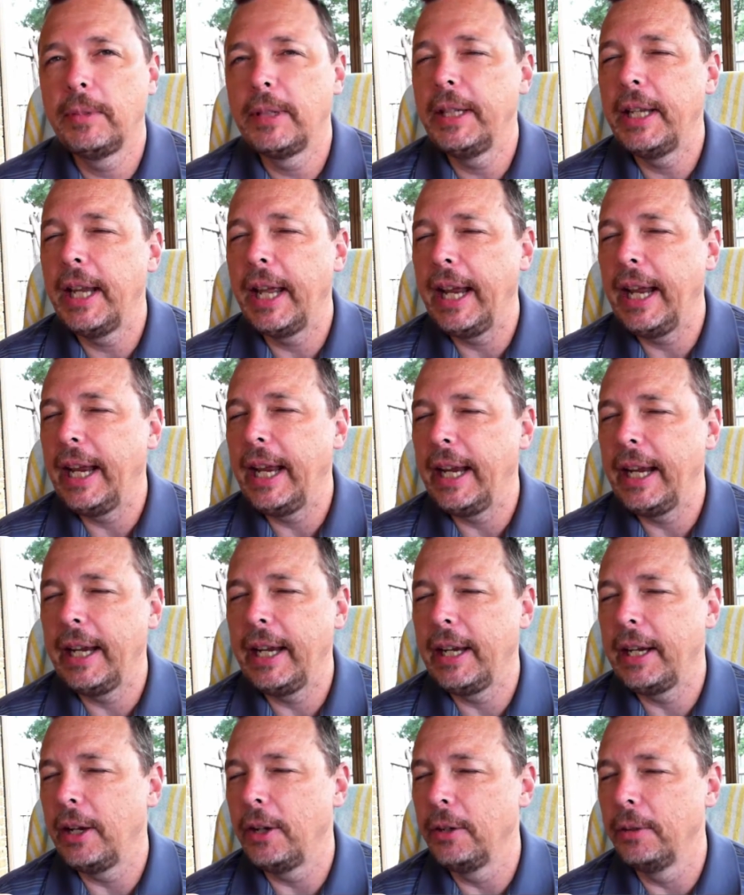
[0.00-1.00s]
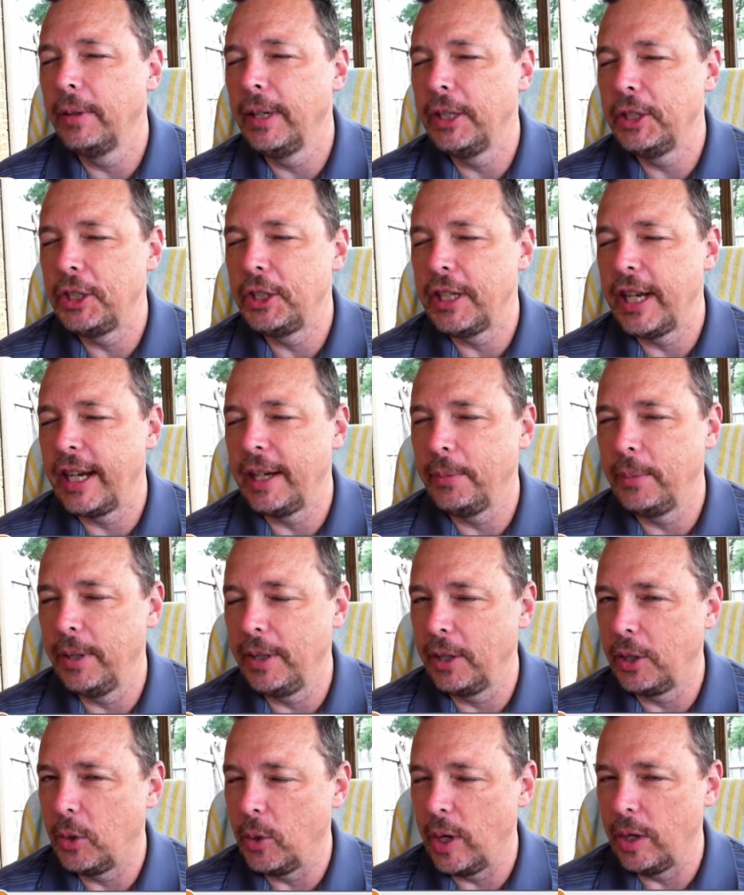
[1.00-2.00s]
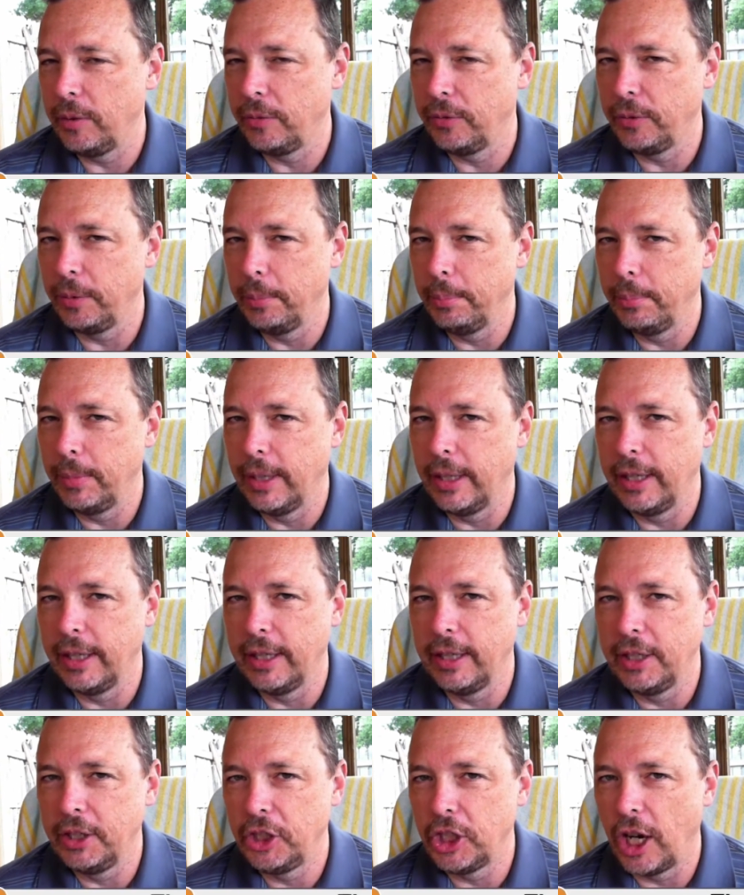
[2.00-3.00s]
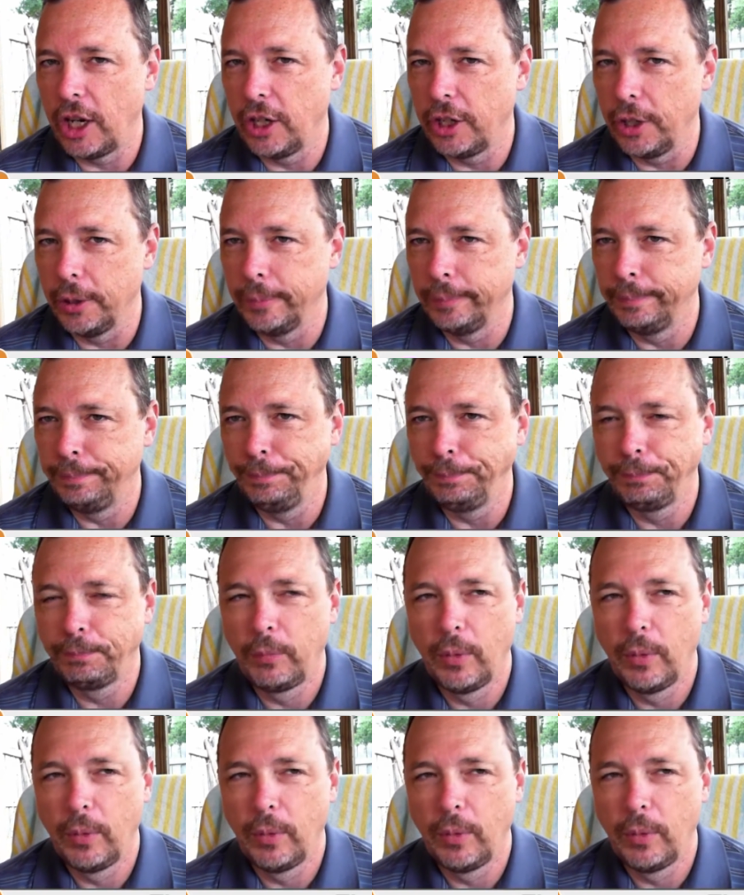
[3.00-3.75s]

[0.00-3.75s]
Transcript: Today originated with a quote from Jocko